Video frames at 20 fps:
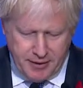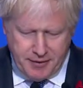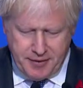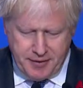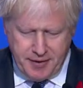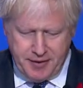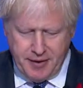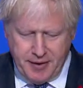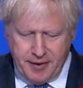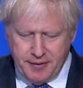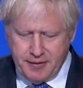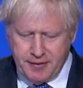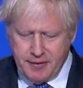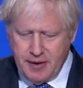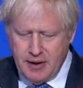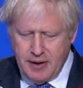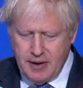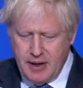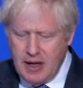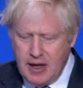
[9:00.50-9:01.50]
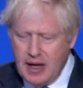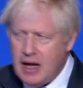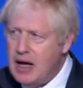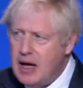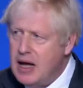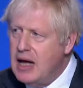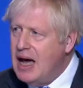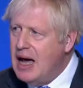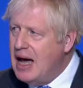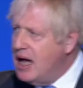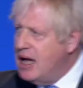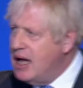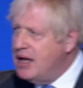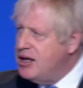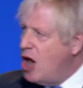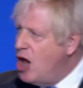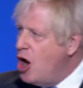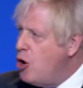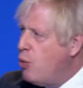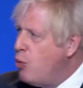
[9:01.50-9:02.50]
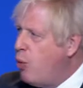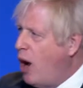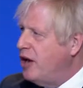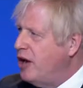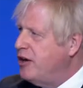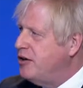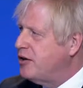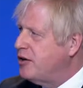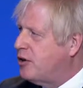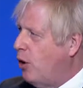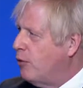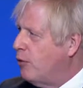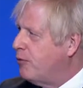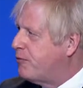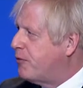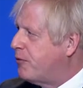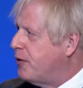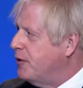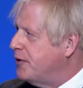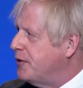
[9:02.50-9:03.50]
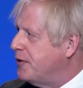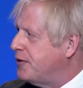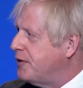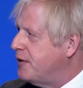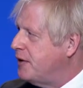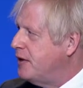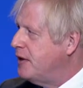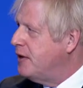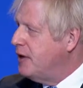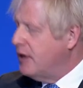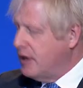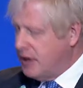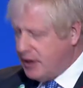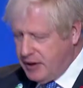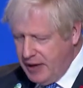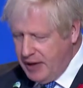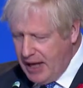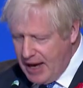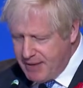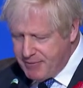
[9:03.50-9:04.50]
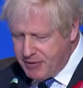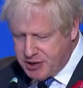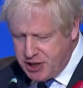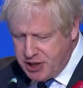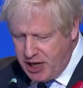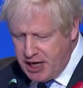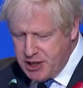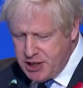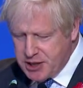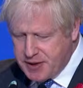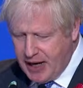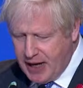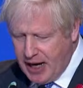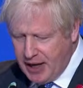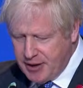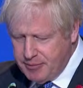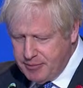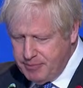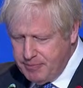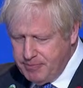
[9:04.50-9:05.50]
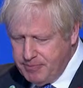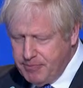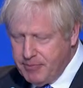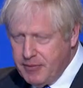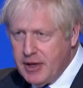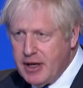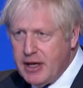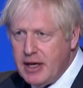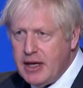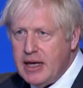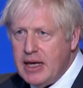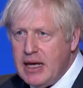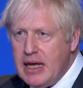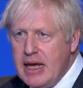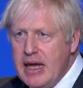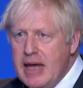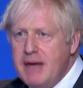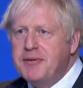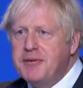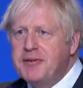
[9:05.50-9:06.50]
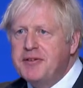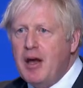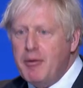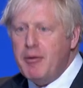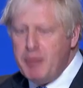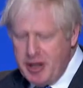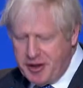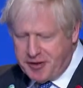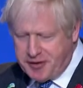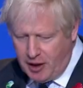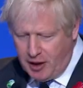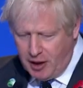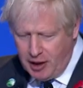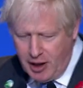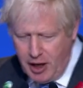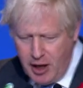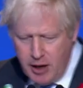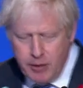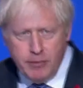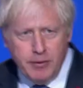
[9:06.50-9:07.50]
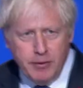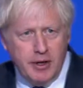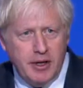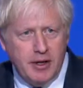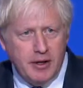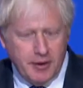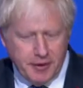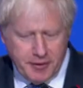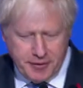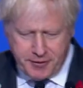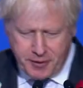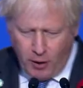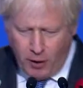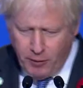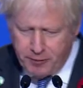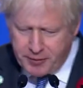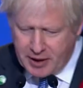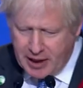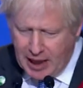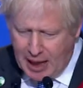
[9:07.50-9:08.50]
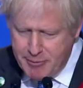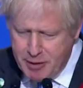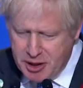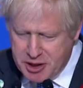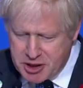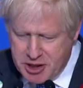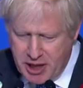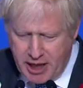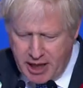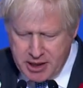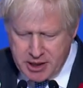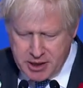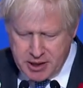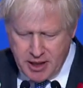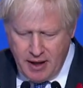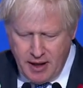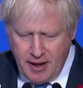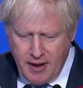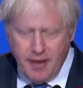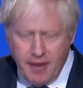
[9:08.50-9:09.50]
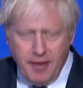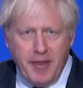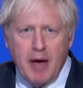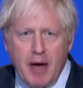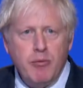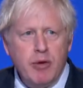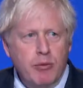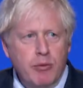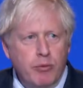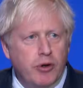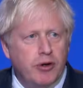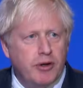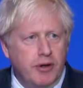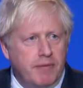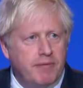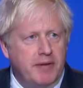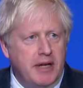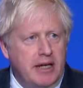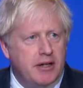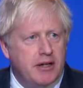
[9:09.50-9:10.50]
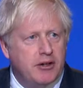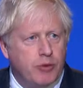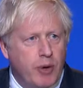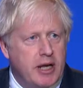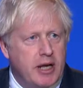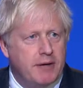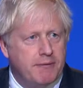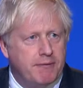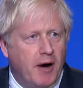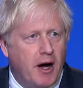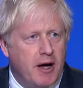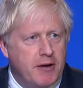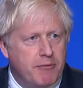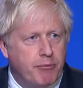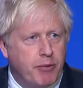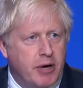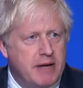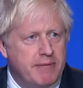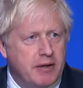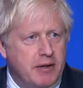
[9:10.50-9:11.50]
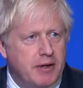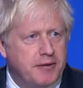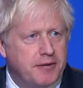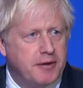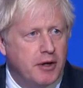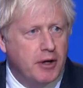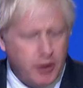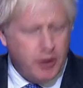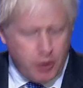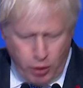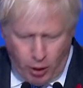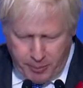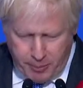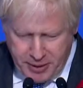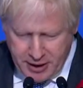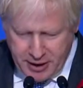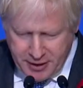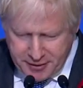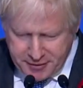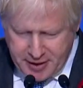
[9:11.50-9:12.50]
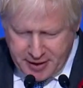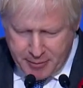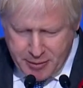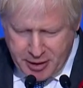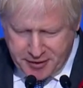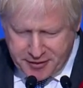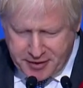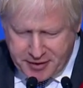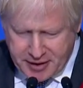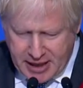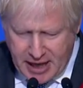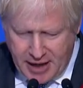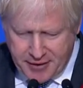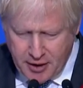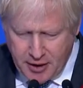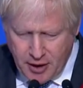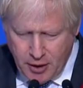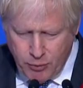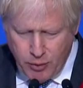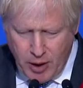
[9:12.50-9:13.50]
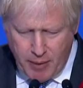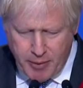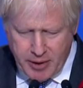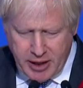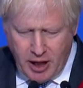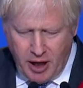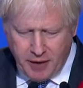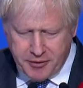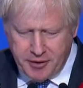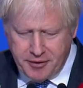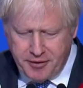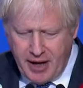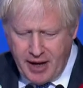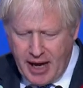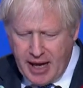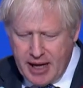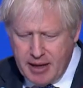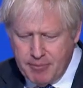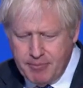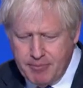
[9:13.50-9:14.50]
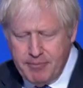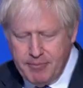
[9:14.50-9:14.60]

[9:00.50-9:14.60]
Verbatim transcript: cities. No one conference could ever change that. If summits alone solve climate change, then we wouldn't have needed 25 previous COP summits to get where we are today.